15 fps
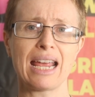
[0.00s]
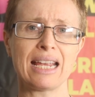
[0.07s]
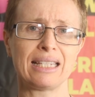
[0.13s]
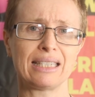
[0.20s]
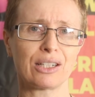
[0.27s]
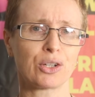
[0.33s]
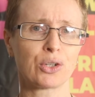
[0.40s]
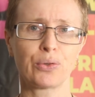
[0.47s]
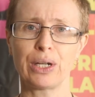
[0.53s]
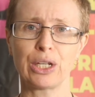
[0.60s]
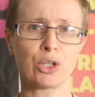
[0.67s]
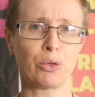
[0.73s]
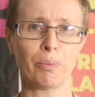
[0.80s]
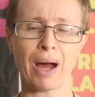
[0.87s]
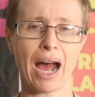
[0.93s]
is a
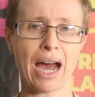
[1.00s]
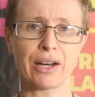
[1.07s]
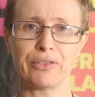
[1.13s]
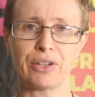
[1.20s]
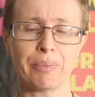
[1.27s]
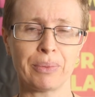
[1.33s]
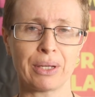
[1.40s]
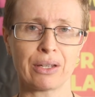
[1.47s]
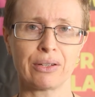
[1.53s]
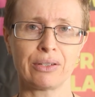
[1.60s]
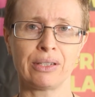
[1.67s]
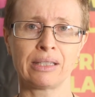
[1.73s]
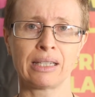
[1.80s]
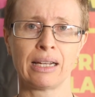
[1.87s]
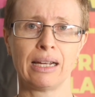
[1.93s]
critical part of it
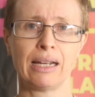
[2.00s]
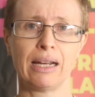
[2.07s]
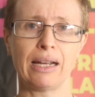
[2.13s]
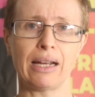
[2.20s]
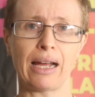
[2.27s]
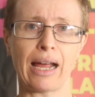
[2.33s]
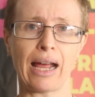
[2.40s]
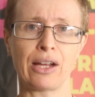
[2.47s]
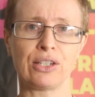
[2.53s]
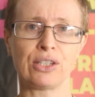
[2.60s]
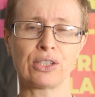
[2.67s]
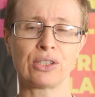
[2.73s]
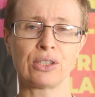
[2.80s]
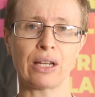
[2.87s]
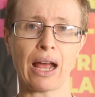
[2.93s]
because
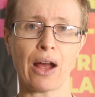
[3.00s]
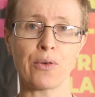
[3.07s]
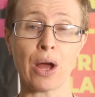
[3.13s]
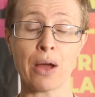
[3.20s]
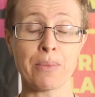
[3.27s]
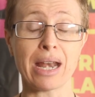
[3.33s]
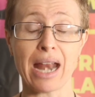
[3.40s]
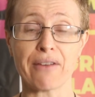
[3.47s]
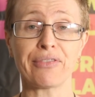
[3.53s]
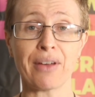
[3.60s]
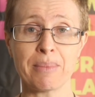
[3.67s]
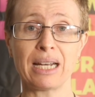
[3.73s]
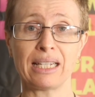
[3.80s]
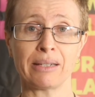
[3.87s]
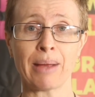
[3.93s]
it's, I mean, our
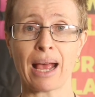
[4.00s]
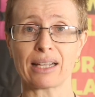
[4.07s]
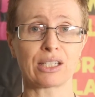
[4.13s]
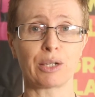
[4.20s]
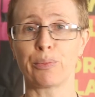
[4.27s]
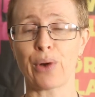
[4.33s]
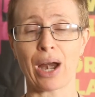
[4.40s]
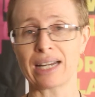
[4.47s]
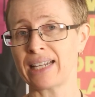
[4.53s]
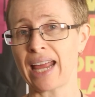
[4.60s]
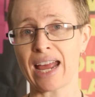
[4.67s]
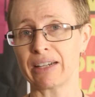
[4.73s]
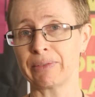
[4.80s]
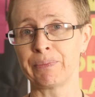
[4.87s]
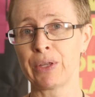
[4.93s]
feminism has to break
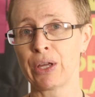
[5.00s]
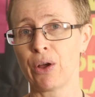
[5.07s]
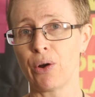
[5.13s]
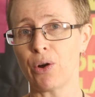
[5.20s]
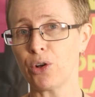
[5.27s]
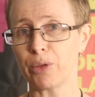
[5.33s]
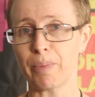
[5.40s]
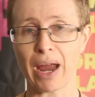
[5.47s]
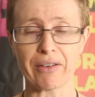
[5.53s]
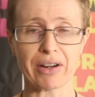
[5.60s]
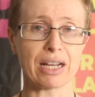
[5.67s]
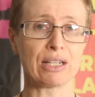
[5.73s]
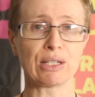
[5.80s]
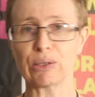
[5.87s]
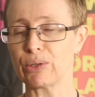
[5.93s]
down all the
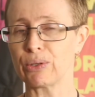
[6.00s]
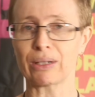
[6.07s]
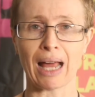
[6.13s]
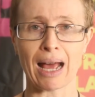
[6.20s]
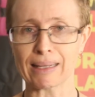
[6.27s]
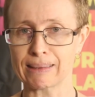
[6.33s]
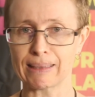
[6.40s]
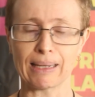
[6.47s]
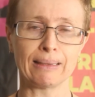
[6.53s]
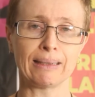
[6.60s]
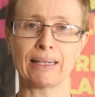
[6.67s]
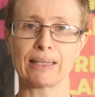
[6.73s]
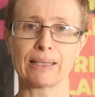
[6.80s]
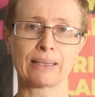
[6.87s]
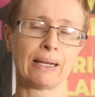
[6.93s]
barriers, all the glass
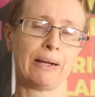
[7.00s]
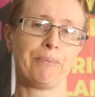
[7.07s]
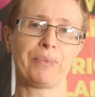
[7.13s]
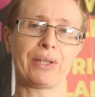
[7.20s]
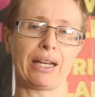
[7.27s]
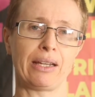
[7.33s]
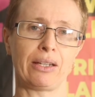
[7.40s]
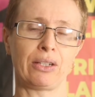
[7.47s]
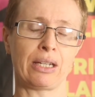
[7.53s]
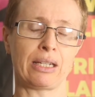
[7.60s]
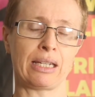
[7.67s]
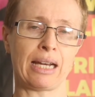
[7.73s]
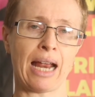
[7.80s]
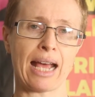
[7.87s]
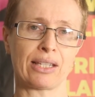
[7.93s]
ceilings. It,
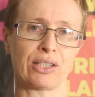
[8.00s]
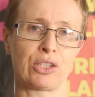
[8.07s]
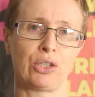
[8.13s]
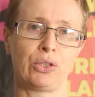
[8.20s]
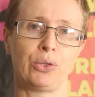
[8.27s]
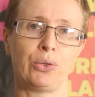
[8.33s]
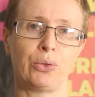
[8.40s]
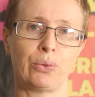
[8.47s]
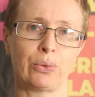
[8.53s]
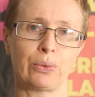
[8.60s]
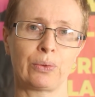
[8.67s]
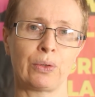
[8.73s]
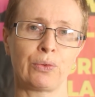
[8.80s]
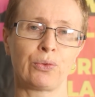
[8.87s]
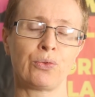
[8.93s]
it has
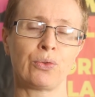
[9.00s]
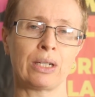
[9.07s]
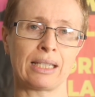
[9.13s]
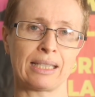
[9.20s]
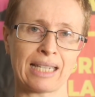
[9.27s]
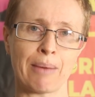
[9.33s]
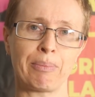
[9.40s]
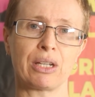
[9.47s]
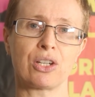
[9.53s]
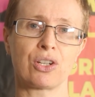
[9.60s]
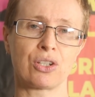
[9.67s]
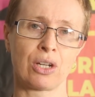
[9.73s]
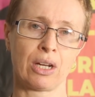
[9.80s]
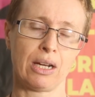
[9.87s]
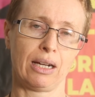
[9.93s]
to
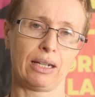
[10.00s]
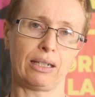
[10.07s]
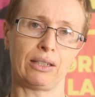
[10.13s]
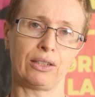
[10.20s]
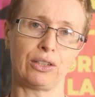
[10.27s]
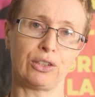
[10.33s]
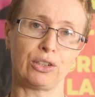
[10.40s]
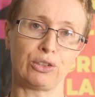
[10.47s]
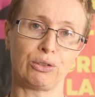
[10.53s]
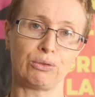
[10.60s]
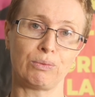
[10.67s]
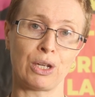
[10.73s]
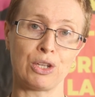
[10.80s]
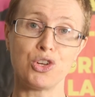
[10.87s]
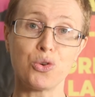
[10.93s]
establish uh,
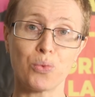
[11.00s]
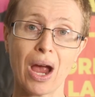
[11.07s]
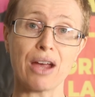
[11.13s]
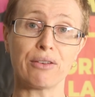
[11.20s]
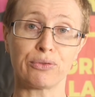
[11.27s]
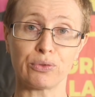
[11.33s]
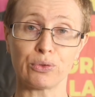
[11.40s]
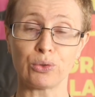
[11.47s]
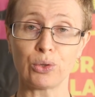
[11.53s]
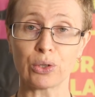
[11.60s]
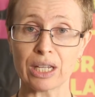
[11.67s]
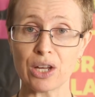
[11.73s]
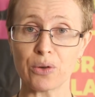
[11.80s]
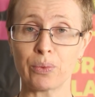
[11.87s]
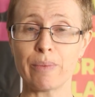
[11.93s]
a new way of
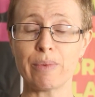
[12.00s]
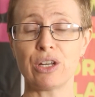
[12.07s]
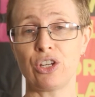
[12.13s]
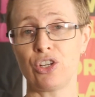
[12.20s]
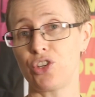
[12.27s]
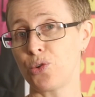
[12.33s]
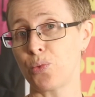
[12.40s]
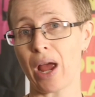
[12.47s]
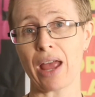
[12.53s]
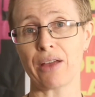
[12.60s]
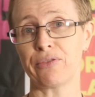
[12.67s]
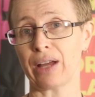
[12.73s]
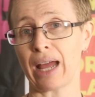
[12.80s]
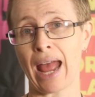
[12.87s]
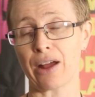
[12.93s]
looking at women, a new way
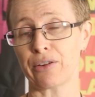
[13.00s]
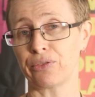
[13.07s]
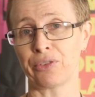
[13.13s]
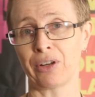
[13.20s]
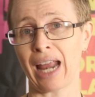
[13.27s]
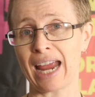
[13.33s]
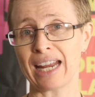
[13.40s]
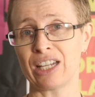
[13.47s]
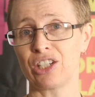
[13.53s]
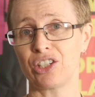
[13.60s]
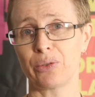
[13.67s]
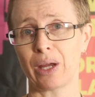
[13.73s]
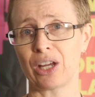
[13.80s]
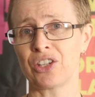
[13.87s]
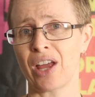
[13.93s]
of uh, our relating
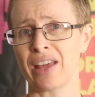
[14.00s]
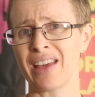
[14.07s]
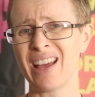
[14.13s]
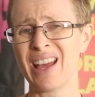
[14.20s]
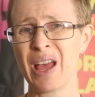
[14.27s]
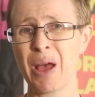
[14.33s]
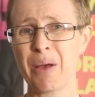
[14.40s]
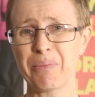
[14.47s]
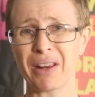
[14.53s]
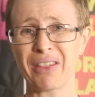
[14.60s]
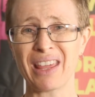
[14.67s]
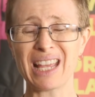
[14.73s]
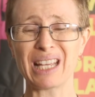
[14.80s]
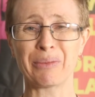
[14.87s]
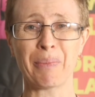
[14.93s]
to each other. But I
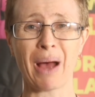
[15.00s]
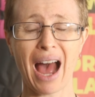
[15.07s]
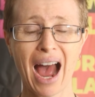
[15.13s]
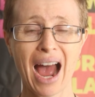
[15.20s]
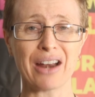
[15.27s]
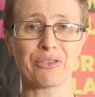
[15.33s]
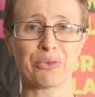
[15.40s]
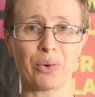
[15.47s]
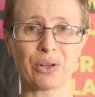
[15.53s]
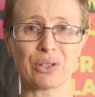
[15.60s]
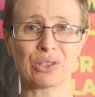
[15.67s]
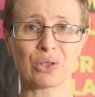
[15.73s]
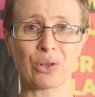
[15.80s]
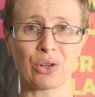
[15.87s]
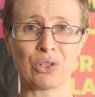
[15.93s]
think it's part of what
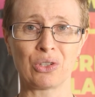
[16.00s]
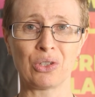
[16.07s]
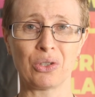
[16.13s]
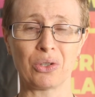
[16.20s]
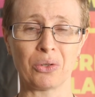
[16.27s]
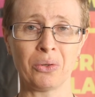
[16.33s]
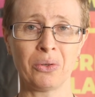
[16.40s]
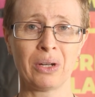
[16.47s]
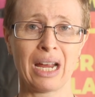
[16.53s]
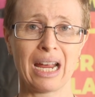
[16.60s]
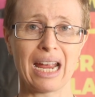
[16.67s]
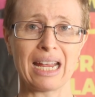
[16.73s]
it's got to do.